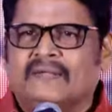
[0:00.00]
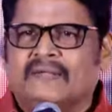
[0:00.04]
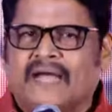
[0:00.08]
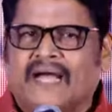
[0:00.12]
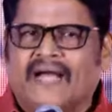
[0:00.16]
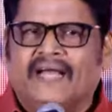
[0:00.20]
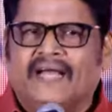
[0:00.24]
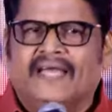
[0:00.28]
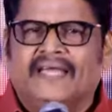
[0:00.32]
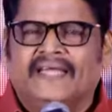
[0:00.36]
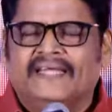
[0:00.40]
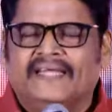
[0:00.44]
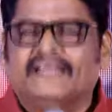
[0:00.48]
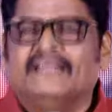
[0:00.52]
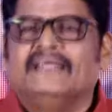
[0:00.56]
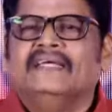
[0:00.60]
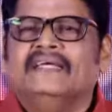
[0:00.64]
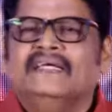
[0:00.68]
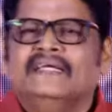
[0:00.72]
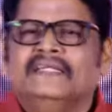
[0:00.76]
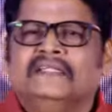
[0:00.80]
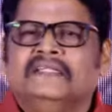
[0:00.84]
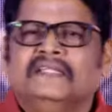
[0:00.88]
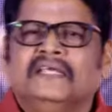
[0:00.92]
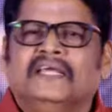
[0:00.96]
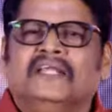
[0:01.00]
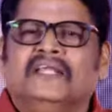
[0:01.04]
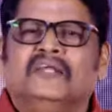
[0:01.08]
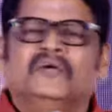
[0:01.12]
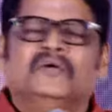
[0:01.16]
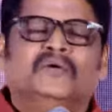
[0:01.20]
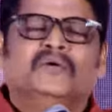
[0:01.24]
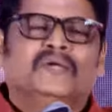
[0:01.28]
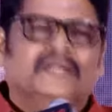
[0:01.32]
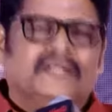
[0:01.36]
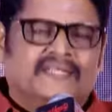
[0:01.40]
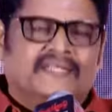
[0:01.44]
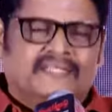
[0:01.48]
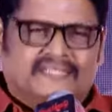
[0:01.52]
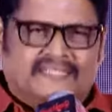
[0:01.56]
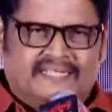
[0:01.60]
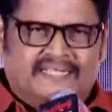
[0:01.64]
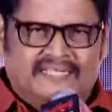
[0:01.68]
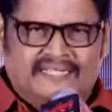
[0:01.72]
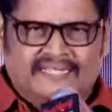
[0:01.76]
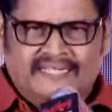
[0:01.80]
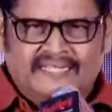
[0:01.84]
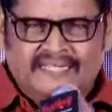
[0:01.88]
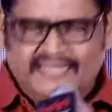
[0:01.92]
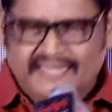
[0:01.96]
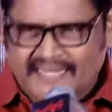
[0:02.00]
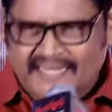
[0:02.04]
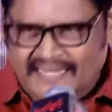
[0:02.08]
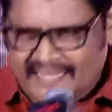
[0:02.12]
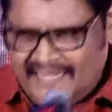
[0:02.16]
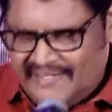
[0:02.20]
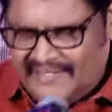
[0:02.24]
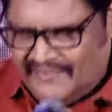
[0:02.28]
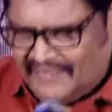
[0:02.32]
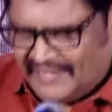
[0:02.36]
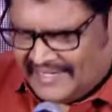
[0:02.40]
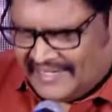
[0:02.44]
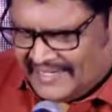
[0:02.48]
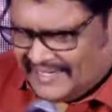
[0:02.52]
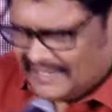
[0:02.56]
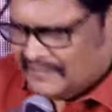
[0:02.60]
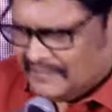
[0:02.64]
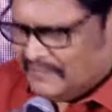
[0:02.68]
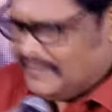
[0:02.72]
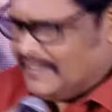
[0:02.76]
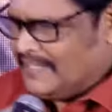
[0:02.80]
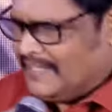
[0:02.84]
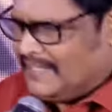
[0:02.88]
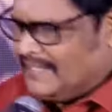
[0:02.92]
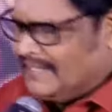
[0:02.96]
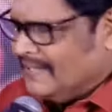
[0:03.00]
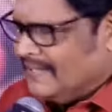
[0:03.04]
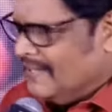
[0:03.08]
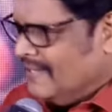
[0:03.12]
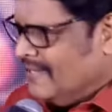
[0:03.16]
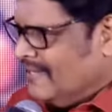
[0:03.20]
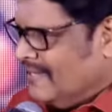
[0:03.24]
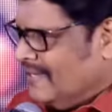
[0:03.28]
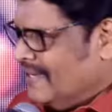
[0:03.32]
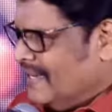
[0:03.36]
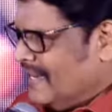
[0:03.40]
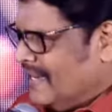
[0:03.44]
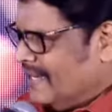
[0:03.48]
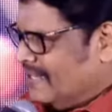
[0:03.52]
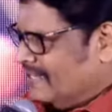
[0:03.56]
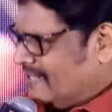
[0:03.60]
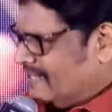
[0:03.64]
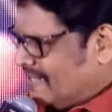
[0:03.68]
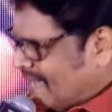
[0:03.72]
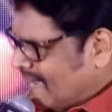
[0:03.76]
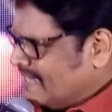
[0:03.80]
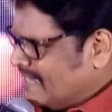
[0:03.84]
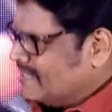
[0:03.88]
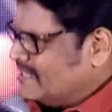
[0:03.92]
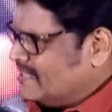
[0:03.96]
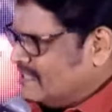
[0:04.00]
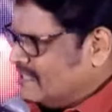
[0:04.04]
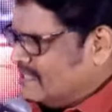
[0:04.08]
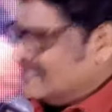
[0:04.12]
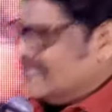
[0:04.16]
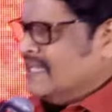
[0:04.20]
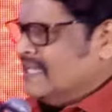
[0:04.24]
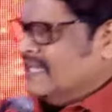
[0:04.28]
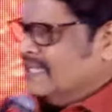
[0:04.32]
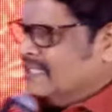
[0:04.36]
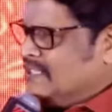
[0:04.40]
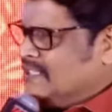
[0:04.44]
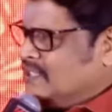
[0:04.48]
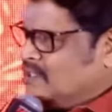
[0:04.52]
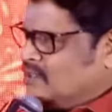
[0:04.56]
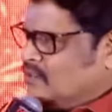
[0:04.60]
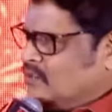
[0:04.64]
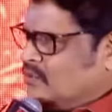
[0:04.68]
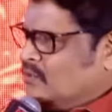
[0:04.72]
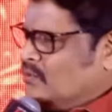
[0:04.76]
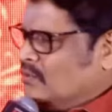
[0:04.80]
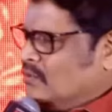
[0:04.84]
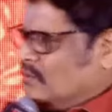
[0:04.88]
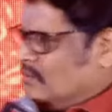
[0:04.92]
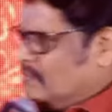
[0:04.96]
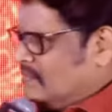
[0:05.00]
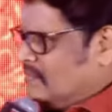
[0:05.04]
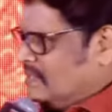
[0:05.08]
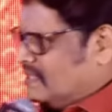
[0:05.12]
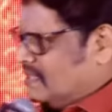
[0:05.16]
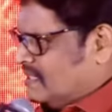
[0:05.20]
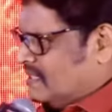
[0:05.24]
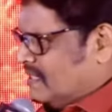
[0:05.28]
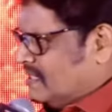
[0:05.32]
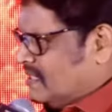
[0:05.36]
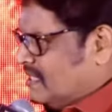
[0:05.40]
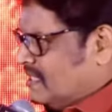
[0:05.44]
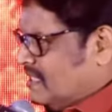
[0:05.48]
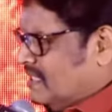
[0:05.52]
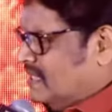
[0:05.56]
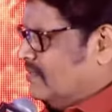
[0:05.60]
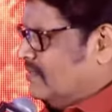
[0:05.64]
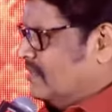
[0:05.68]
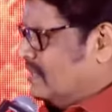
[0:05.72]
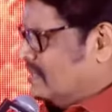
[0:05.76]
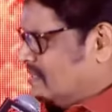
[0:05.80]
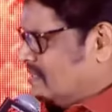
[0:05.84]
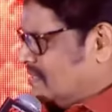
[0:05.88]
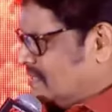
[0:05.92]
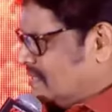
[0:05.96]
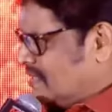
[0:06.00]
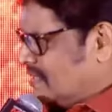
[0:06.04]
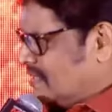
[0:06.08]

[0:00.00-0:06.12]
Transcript: again Telugu industry invited me, and thanks to Mr. Srinivasa